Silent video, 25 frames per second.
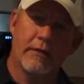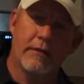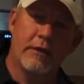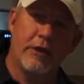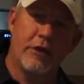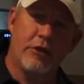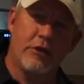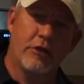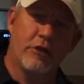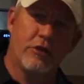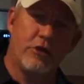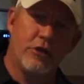
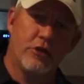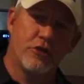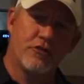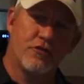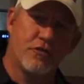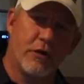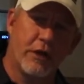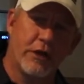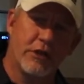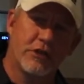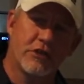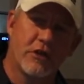You can use
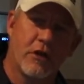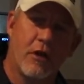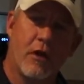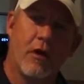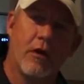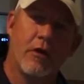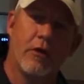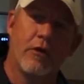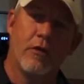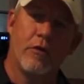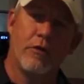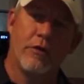fresh
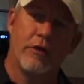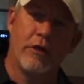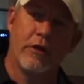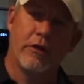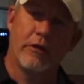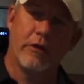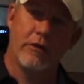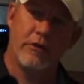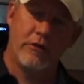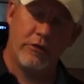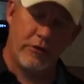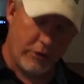garlic or you
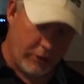can